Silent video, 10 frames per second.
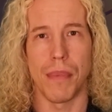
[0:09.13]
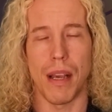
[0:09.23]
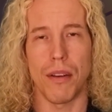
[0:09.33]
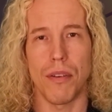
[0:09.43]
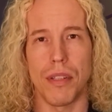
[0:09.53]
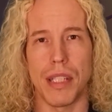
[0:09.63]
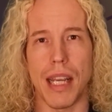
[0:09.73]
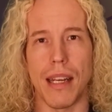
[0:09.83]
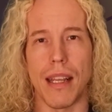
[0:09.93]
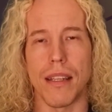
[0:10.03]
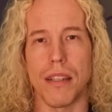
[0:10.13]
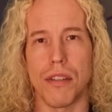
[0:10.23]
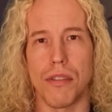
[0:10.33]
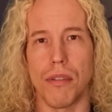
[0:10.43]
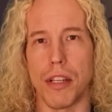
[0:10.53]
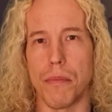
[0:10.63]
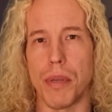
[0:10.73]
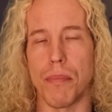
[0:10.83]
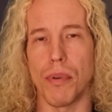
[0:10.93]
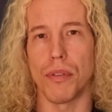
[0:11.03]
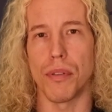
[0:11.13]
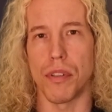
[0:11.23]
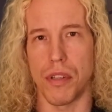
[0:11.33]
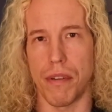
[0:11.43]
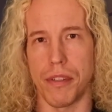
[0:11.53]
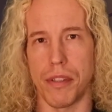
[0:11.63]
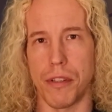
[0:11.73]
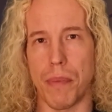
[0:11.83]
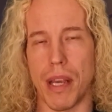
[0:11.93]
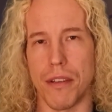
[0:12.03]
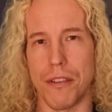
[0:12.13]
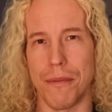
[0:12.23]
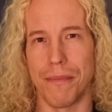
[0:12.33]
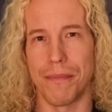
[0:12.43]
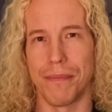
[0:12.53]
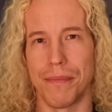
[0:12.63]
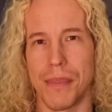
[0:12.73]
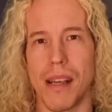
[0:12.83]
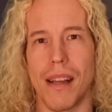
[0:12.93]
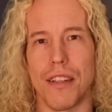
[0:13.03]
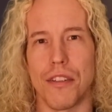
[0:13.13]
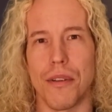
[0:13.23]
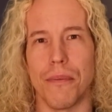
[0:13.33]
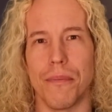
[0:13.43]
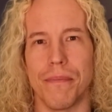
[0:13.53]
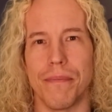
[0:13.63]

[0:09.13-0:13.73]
and contain links to lead people to your services page. Let's go.